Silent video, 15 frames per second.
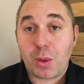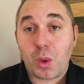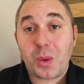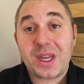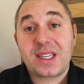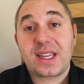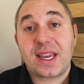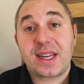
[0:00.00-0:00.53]
And
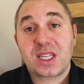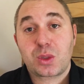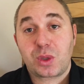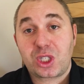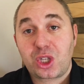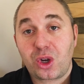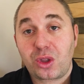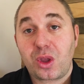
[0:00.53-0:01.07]
what we did is
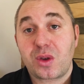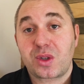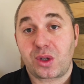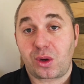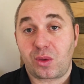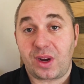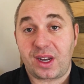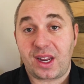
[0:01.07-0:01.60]
we took those
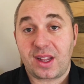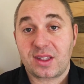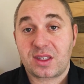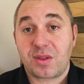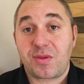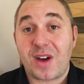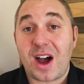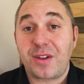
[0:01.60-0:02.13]

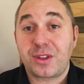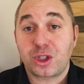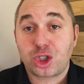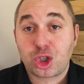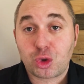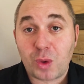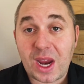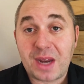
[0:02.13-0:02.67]
ingredients, found the
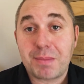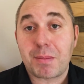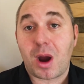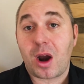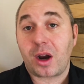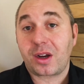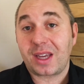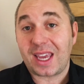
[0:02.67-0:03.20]

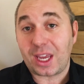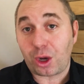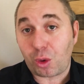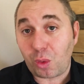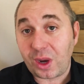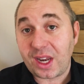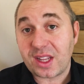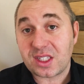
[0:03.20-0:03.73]
trademark
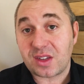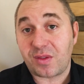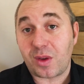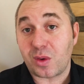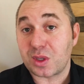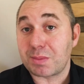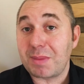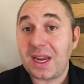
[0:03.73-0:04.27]
ingredients of
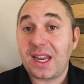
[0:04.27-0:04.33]
those,